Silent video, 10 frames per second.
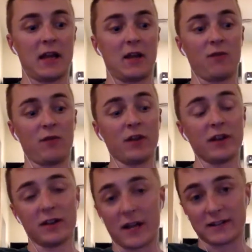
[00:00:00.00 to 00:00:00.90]
really
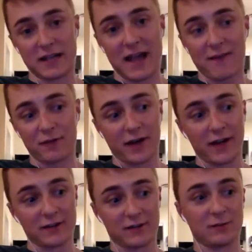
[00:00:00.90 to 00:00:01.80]
likes
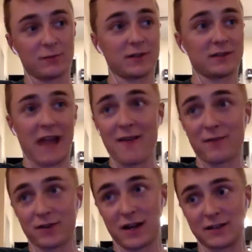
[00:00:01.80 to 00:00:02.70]
advertisers because the
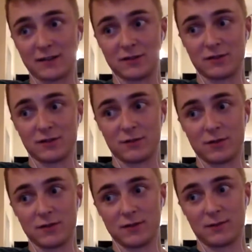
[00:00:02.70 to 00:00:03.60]
advertisers are the
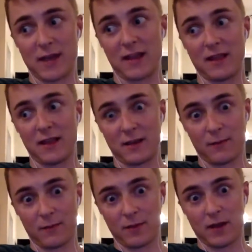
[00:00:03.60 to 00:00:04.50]
ones that pay them.
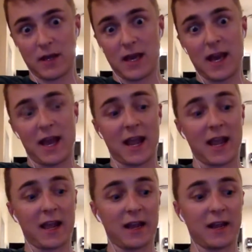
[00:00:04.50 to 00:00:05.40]

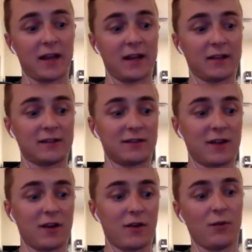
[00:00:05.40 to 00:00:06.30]
And
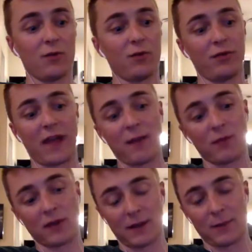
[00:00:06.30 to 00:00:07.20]
so they
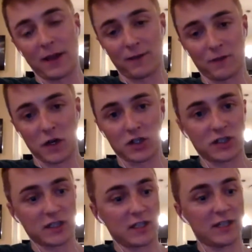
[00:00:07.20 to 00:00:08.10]
want to get paid
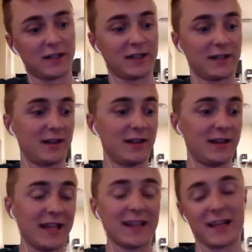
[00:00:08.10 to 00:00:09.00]
first, and then
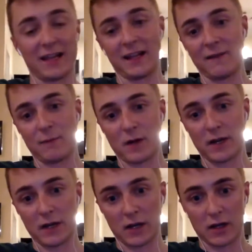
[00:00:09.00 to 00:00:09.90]
they can give
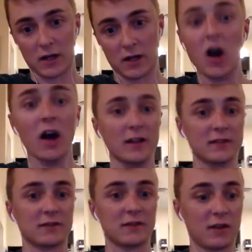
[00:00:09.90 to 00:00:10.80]
money to
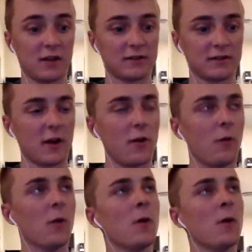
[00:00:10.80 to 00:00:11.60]
us. So